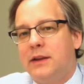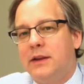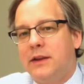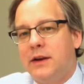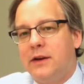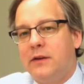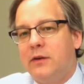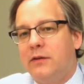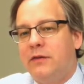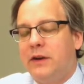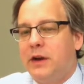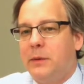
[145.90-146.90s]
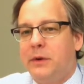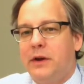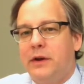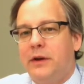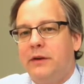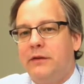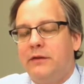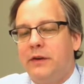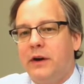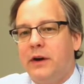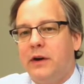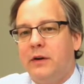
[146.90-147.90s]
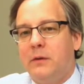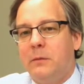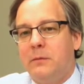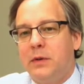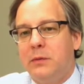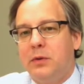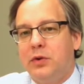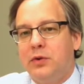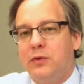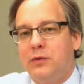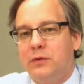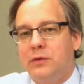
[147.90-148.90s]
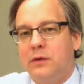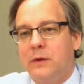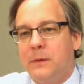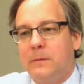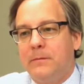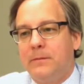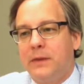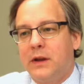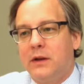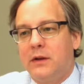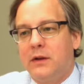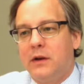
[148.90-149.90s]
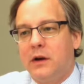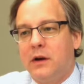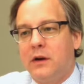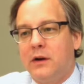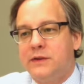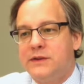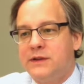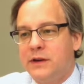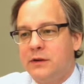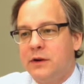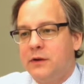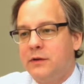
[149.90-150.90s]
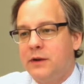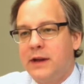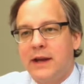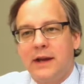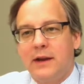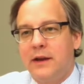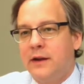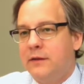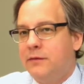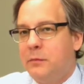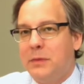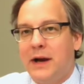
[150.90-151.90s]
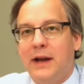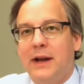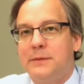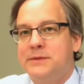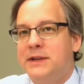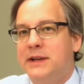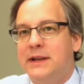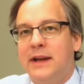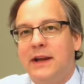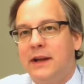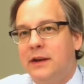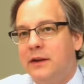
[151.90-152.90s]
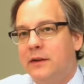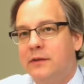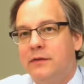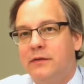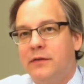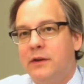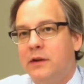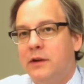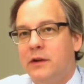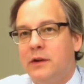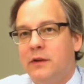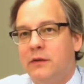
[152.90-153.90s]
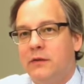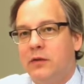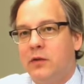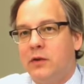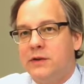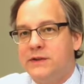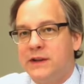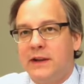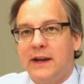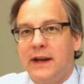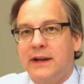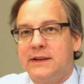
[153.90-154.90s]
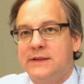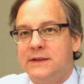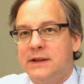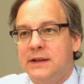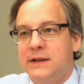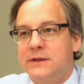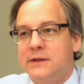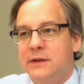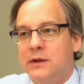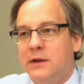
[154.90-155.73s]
the whole phenomenon of people who are seronegative, biopsy negative for celiac disease,